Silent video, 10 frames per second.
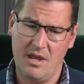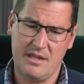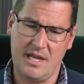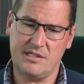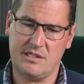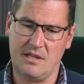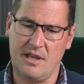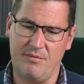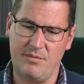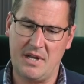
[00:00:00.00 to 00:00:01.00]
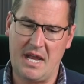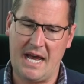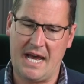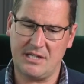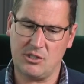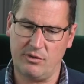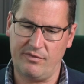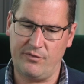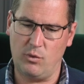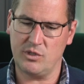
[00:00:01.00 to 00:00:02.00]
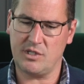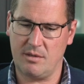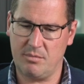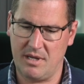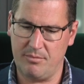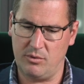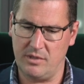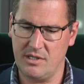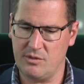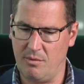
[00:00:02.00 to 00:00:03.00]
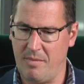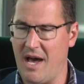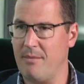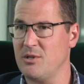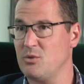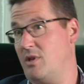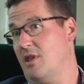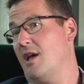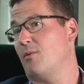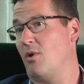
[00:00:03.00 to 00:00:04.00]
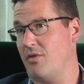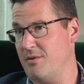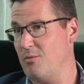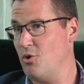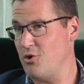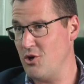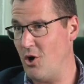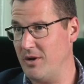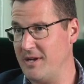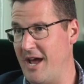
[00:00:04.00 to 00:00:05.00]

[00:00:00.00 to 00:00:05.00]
the ACT government are sort of forcing people into apartments whether they want them or not.